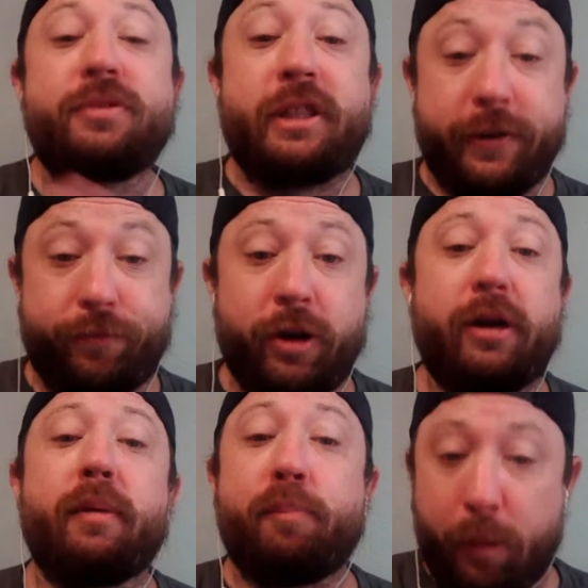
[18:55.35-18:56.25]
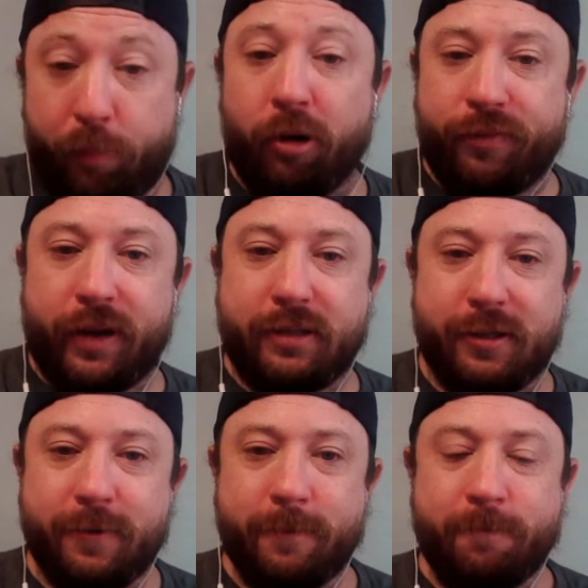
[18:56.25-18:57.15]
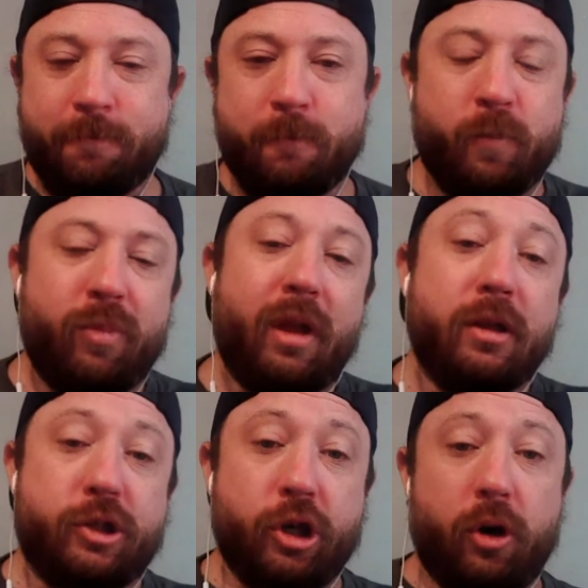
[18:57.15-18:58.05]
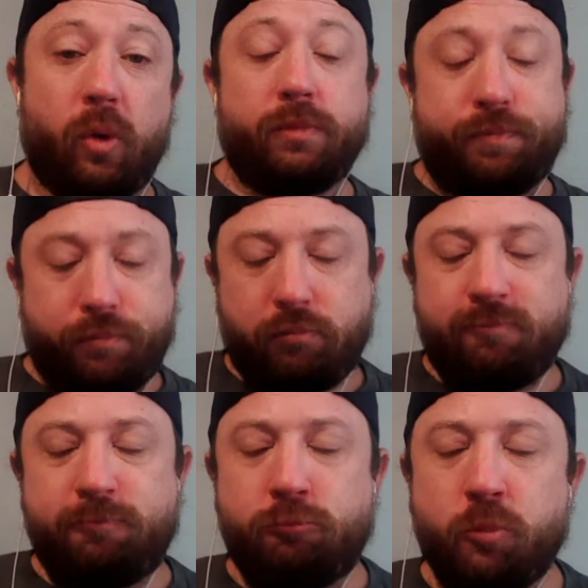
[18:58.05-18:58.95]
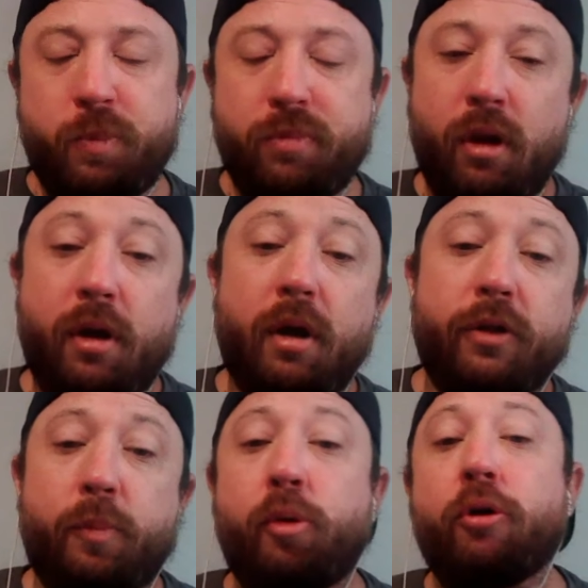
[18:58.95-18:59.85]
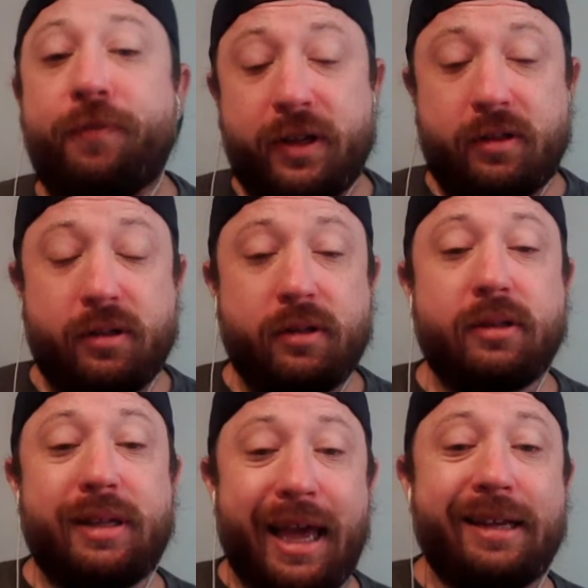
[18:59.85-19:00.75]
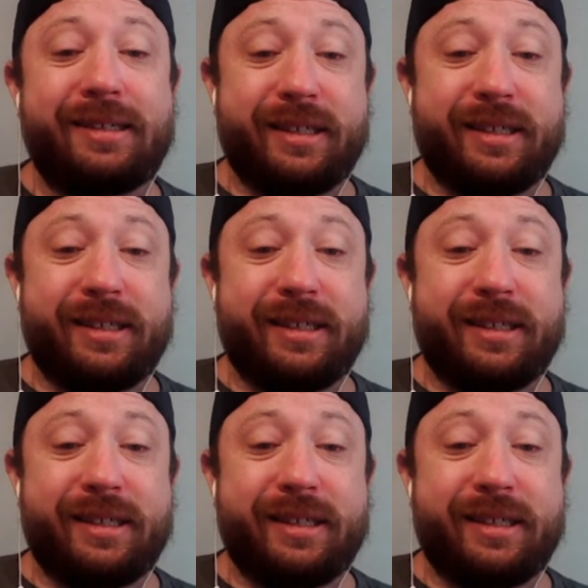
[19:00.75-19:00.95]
Different, but perfect. So, the perfect case